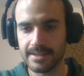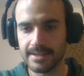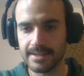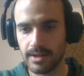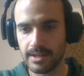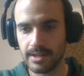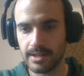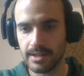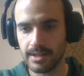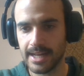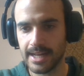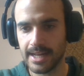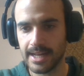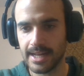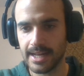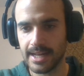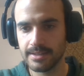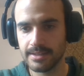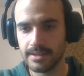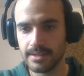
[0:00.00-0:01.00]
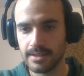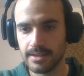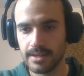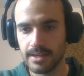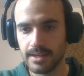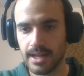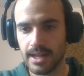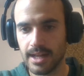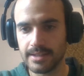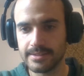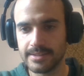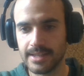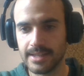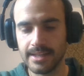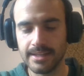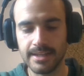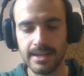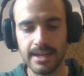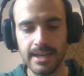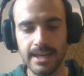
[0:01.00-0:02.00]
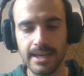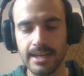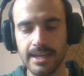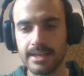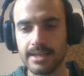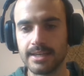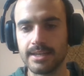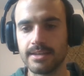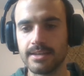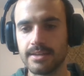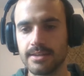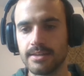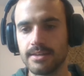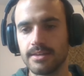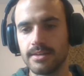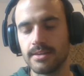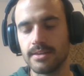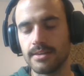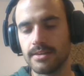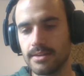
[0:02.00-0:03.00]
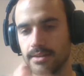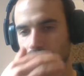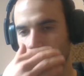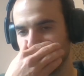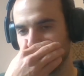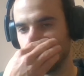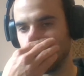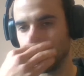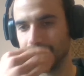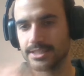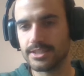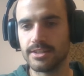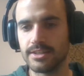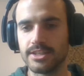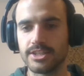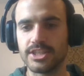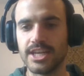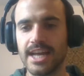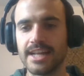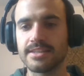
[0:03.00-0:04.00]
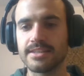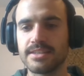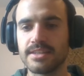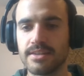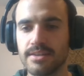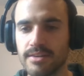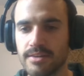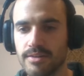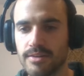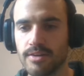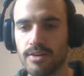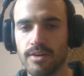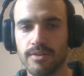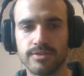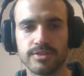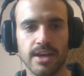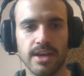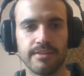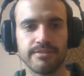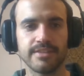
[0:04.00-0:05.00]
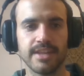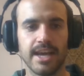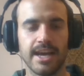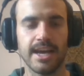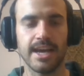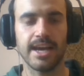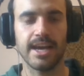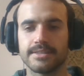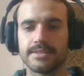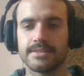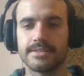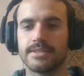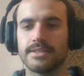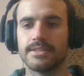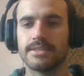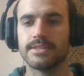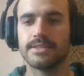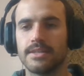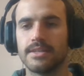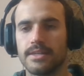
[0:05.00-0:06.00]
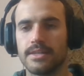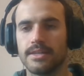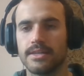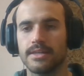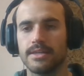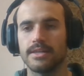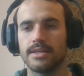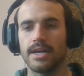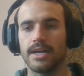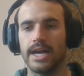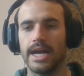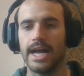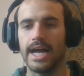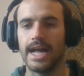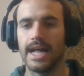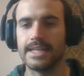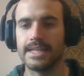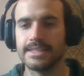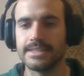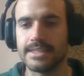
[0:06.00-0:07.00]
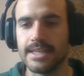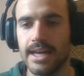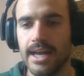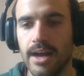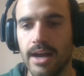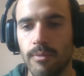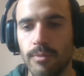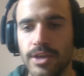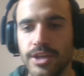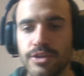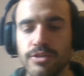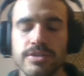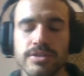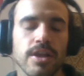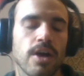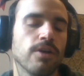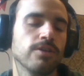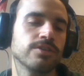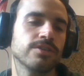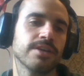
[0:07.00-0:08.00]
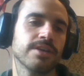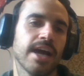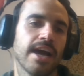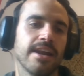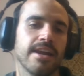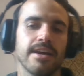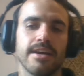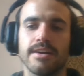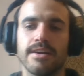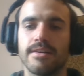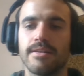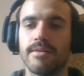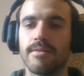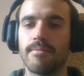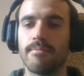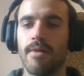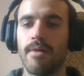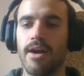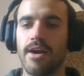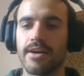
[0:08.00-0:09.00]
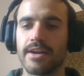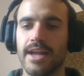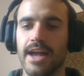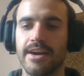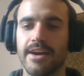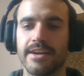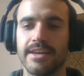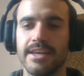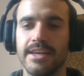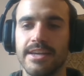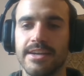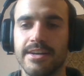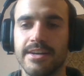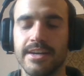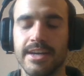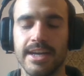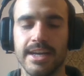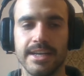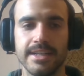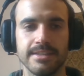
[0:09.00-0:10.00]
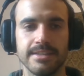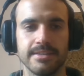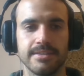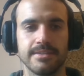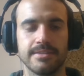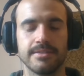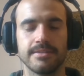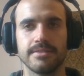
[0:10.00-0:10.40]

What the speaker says: So I'll send a link into the chat of tough tags, and we use those to kind of mark our gear, and